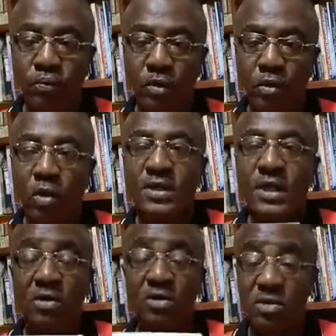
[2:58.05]
What I
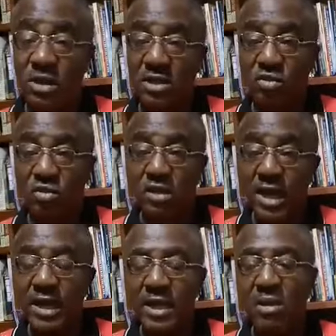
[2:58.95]
want to teach you
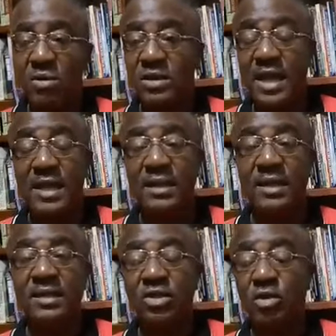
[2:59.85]
today concerning this
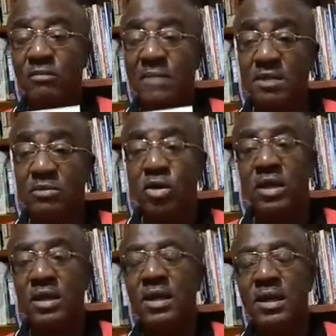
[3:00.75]
issue of matrimony
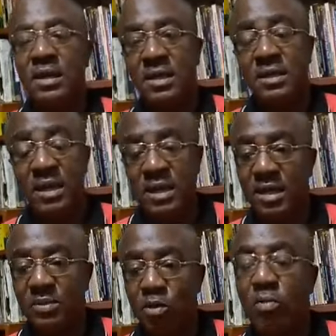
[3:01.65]
is in this
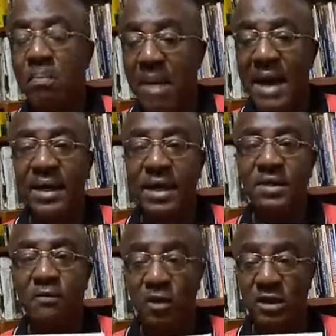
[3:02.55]
book, Marriage
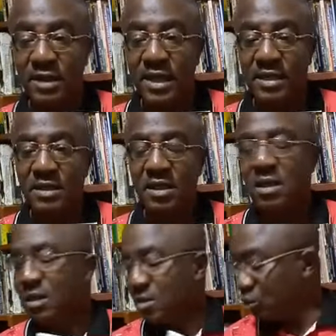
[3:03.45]
40 Things You